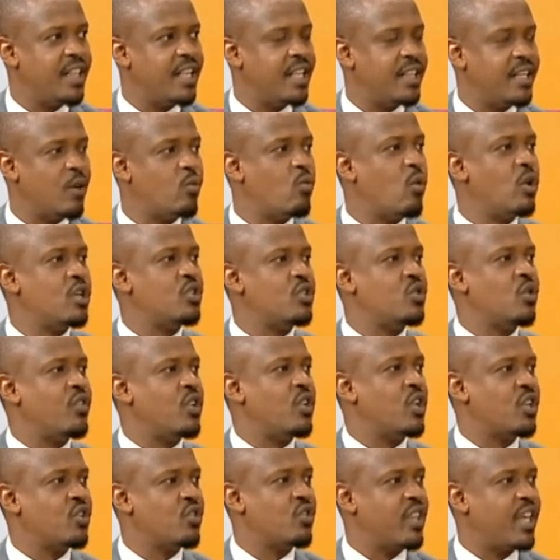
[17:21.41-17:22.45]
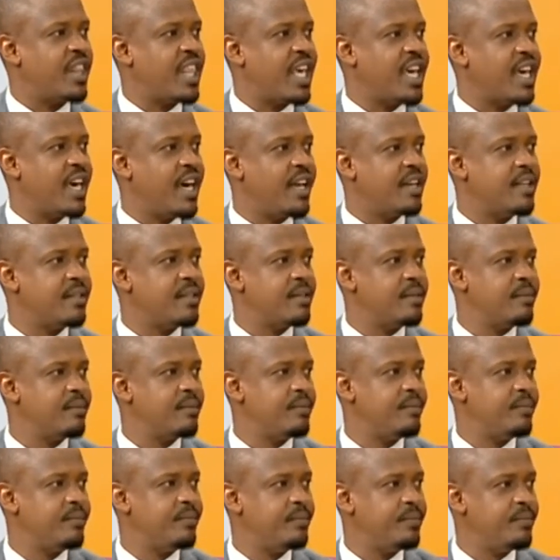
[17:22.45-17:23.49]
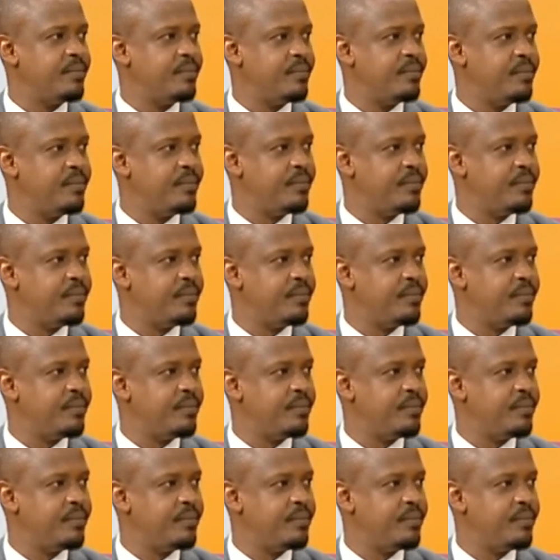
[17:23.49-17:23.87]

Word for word: the, the quality of education that they get? I